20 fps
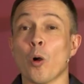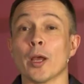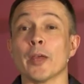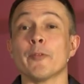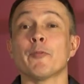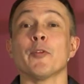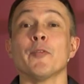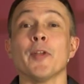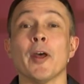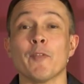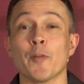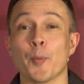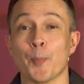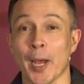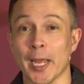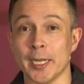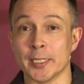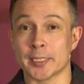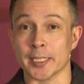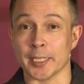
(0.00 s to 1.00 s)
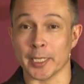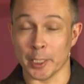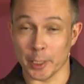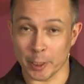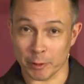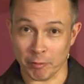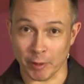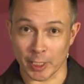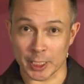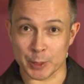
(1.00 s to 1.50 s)
if you've never painted in
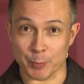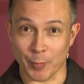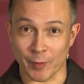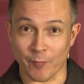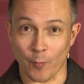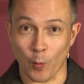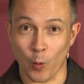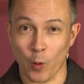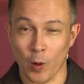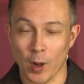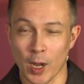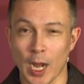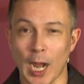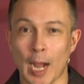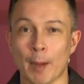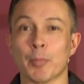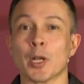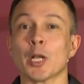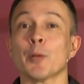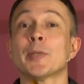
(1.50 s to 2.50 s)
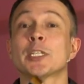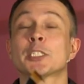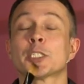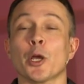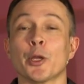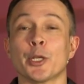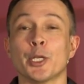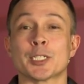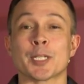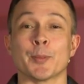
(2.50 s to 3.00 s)
acrylics before, I'm going to be
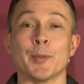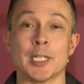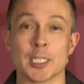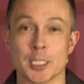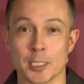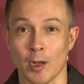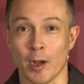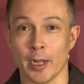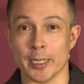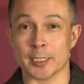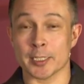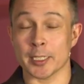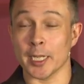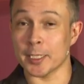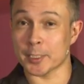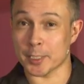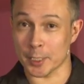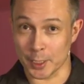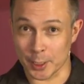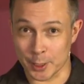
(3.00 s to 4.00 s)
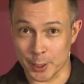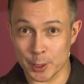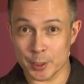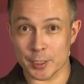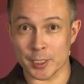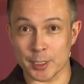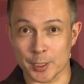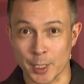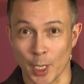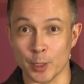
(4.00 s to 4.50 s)
showing you some insights into the do's
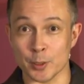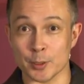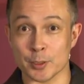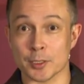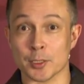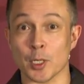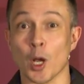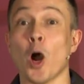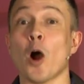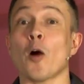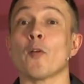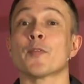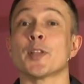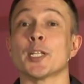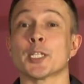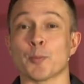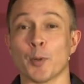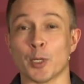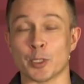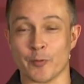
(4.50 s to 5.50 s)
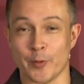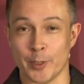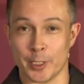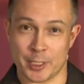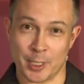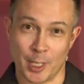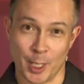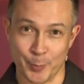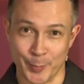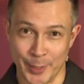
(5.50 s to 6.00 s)
and don'ts of this most
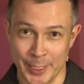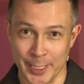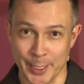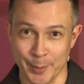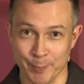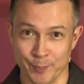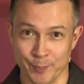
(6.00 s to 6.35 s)
versatile medium.